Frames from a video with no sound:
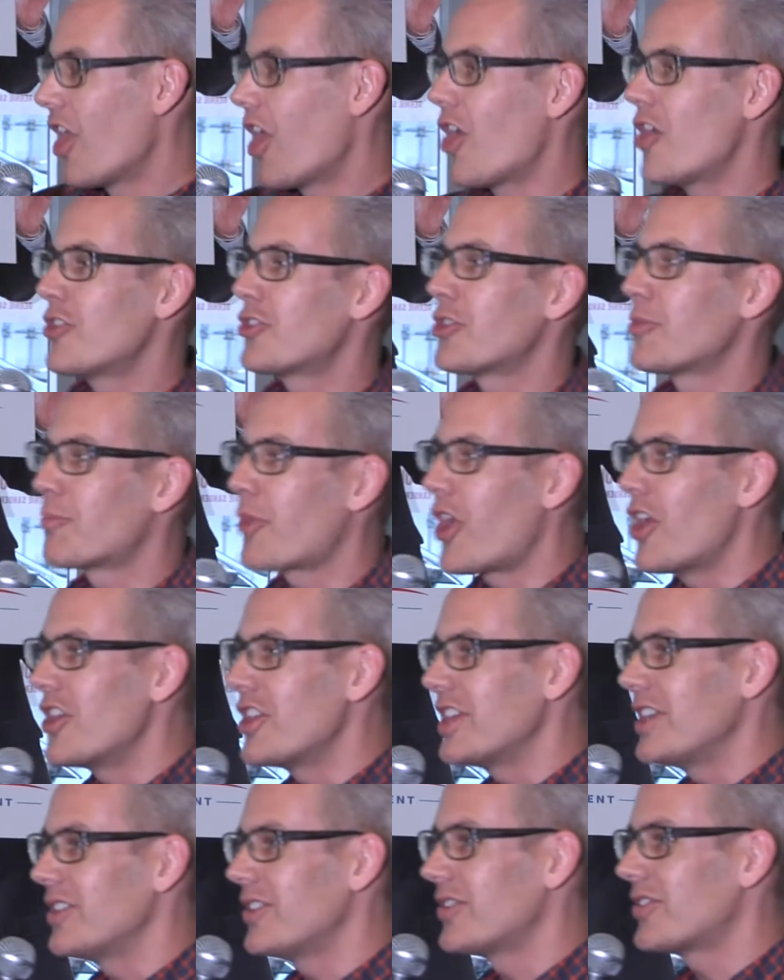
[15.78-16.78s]
Aren't the
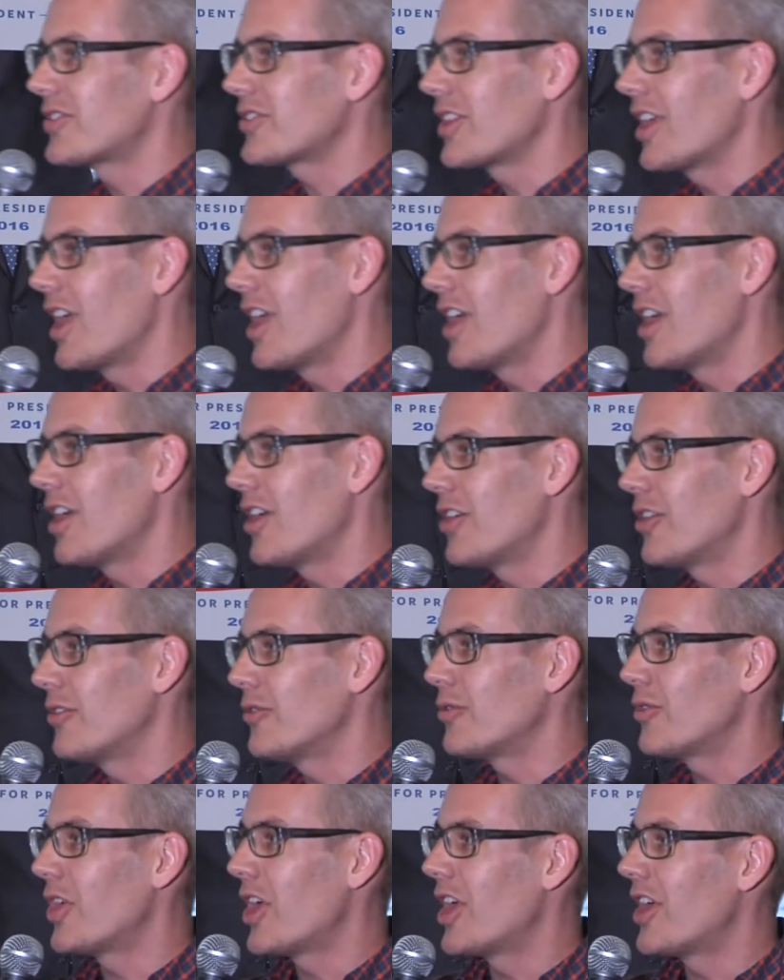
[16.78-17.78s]
parties,
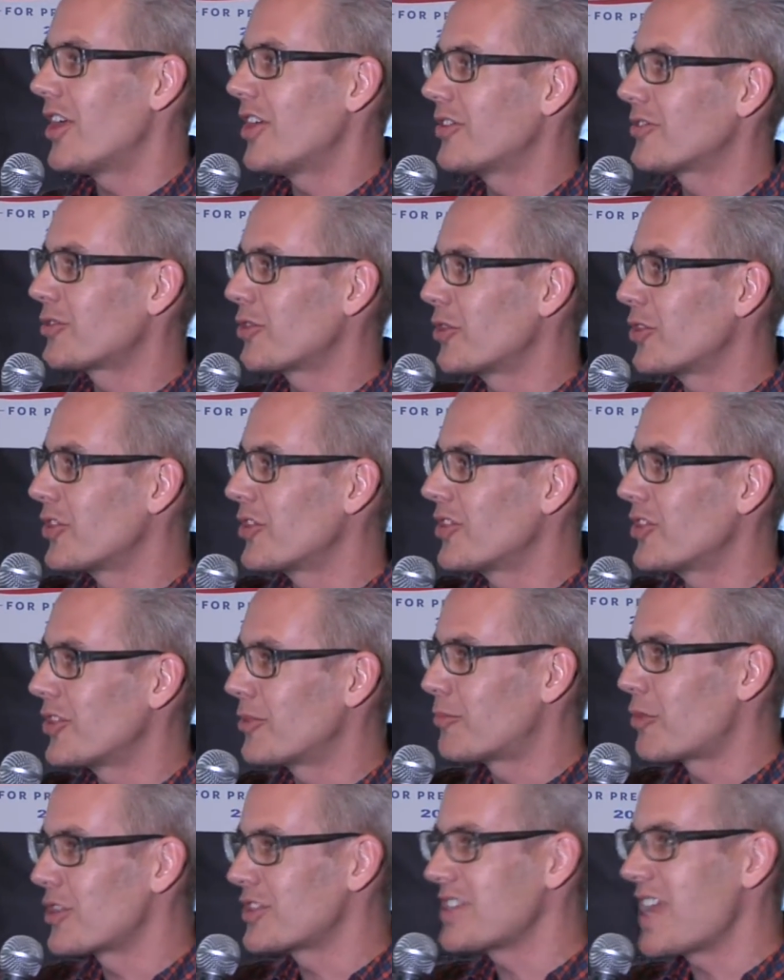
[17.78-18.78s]
so the
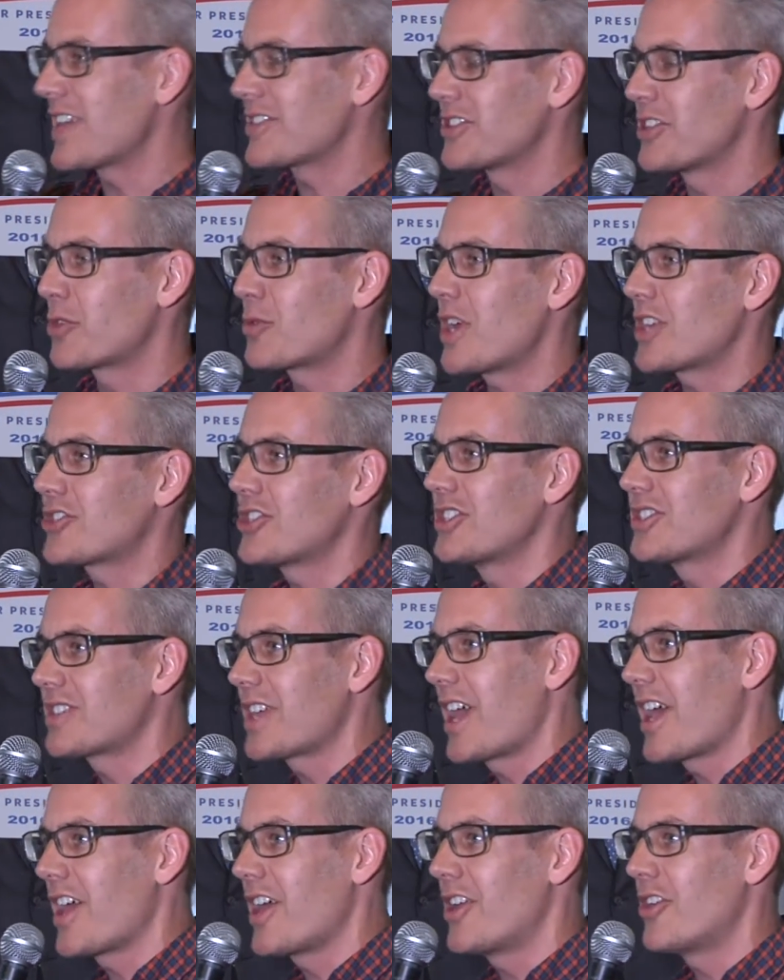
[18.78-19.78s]
person asking the question
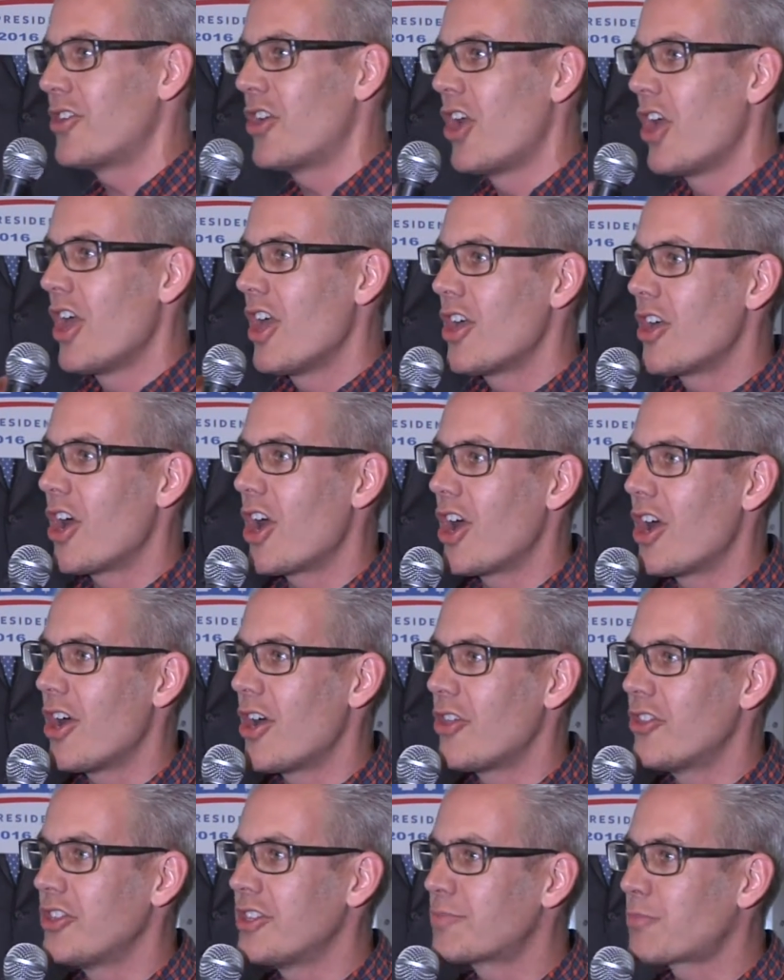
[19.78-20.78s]
said,
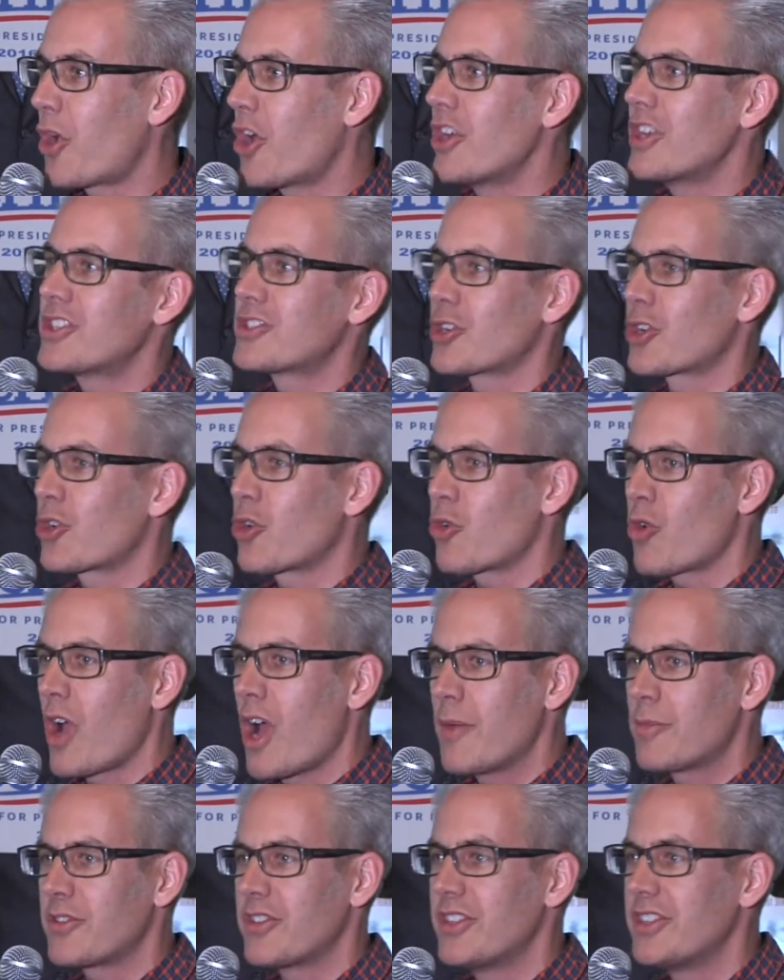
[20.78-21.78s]
these parties are
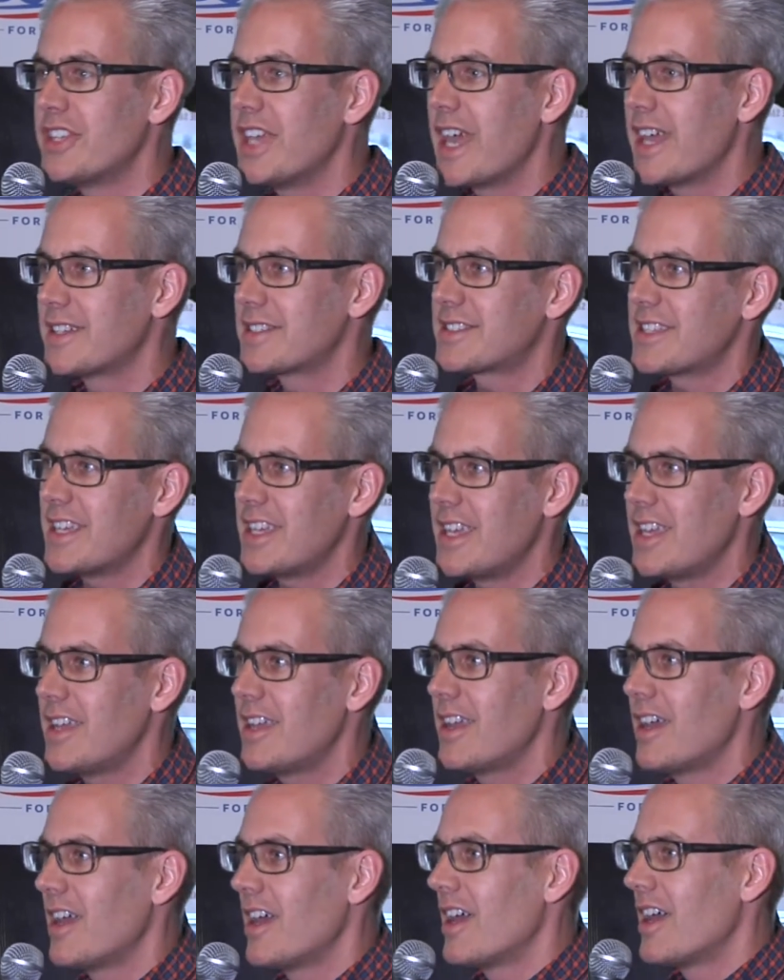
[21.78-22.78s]
corrupt, the
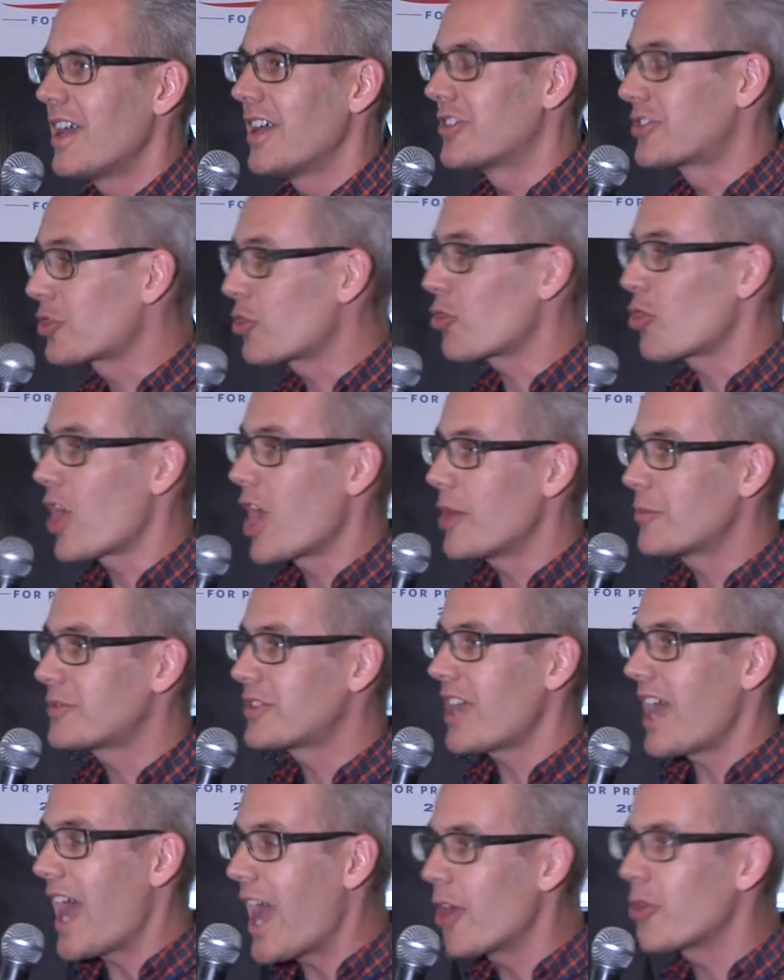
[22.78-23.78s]
DNC is
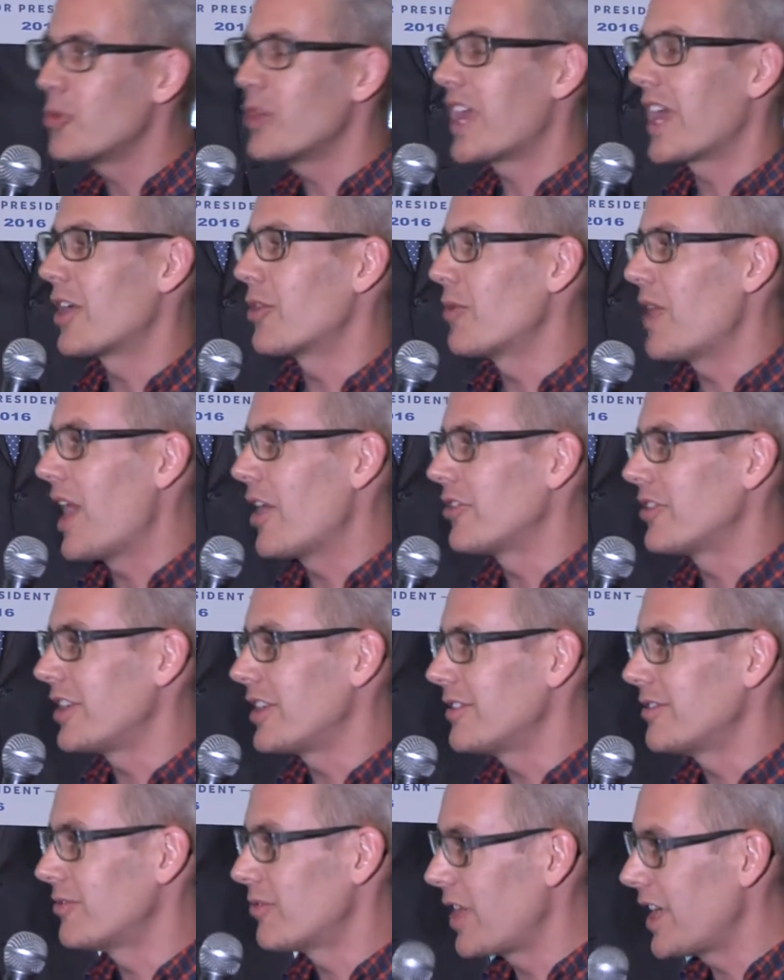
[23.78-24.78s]
corrupt, how do we get around
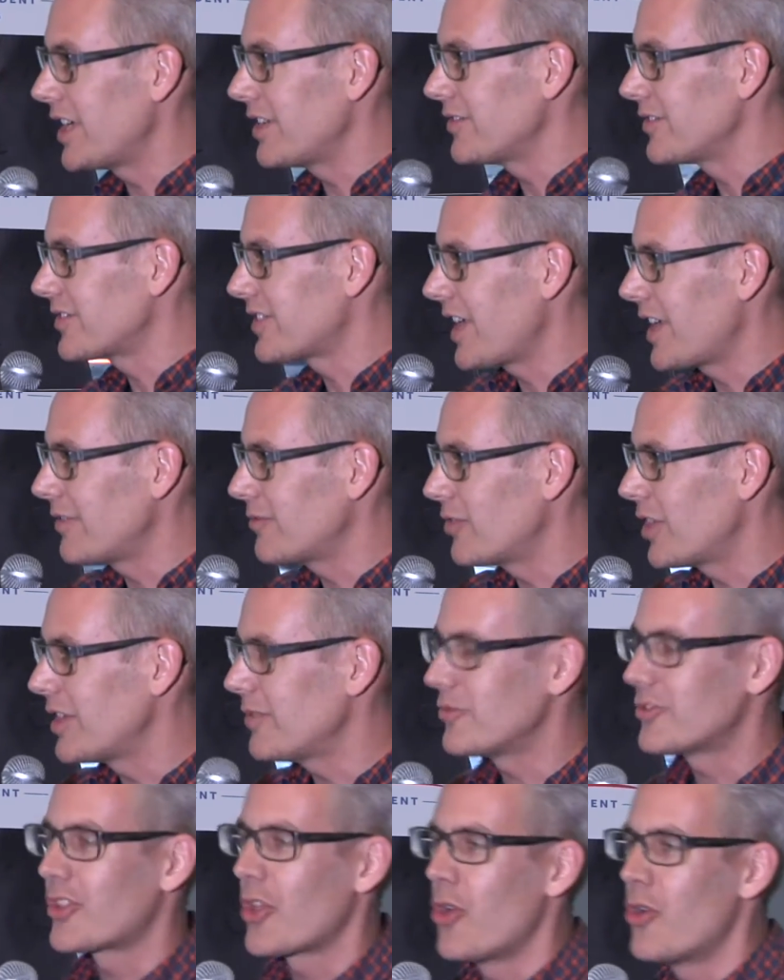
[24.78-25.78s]
it, right? Is that
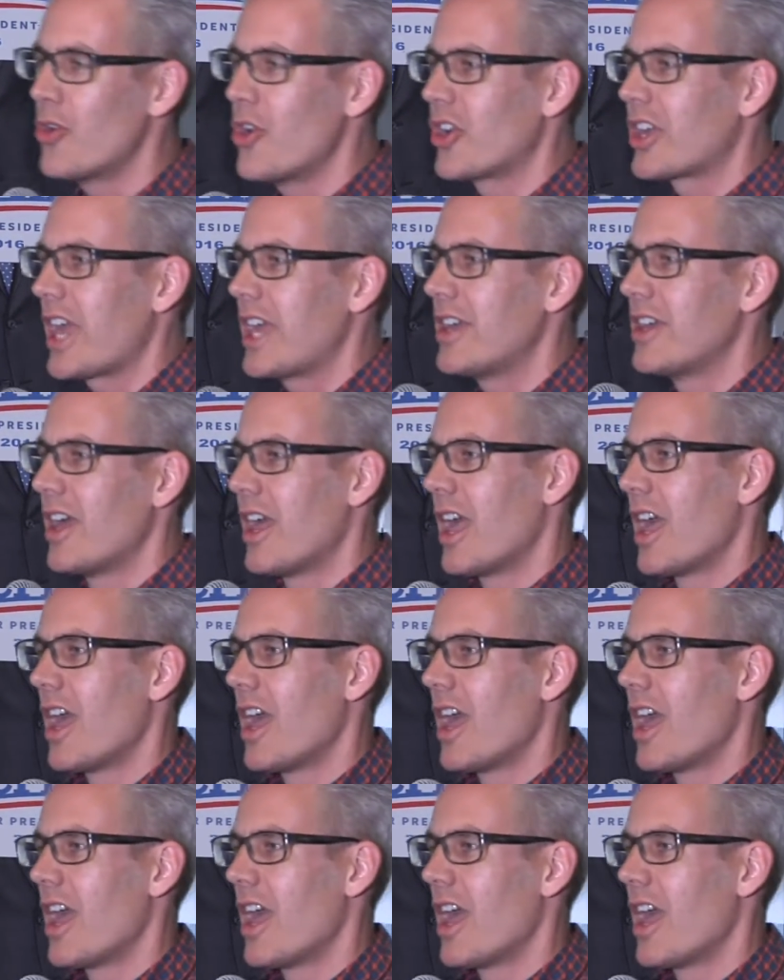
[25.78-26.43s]
right? So, okay.